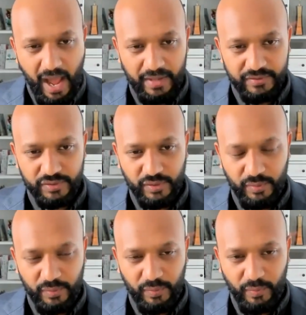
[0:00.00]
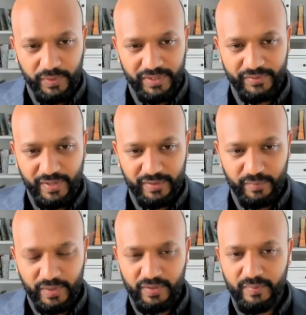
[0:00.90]
And so we decided
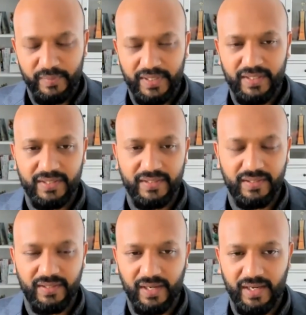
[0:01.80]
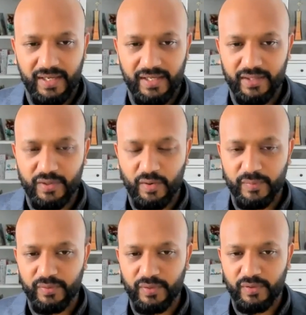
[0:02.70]
we're going to build a
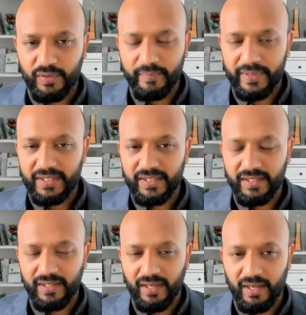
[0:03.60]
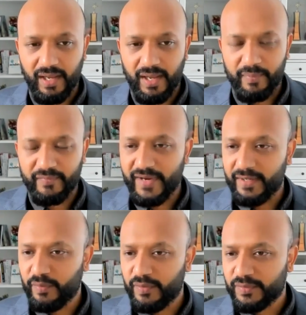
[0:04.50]
communal building,
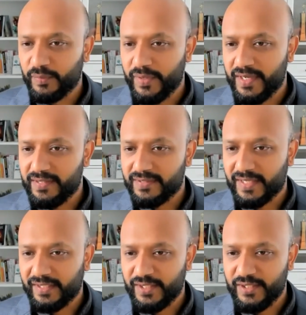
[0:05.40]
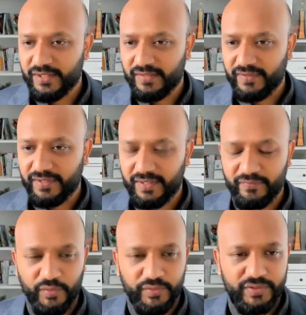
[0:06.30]
provide water wells, sanitation, everything
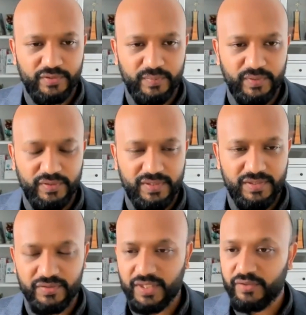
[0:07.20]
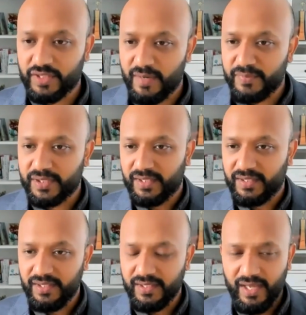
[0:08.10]
for this community so they could come
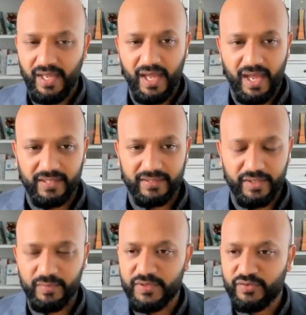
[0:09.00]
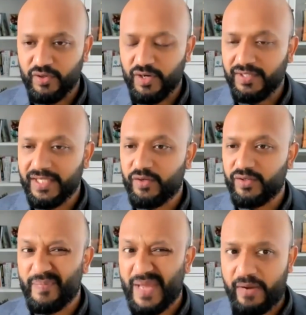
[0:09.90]
together, they could be stronger, they could
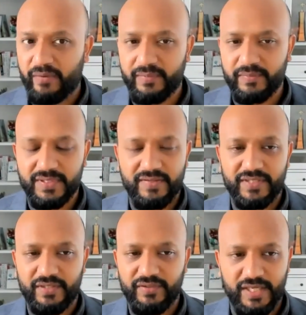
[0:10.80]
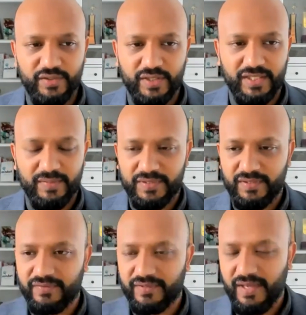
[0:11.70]
empower themselves, they could educate
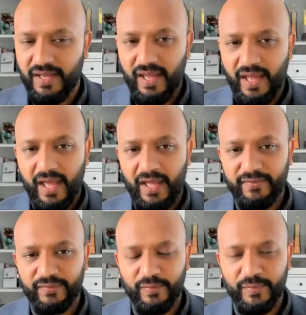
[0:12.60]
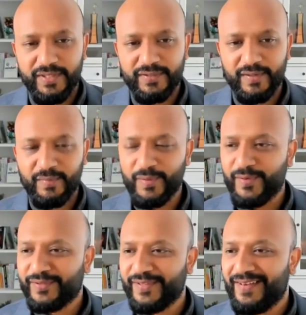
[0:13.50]
themselves. And so we decided we're
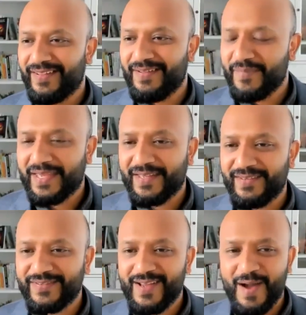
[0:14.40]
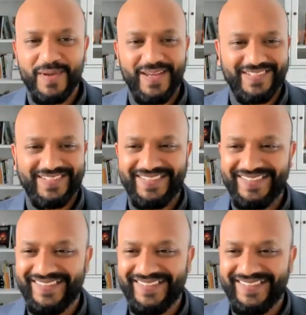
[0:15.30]
going to make and sell cupcakes.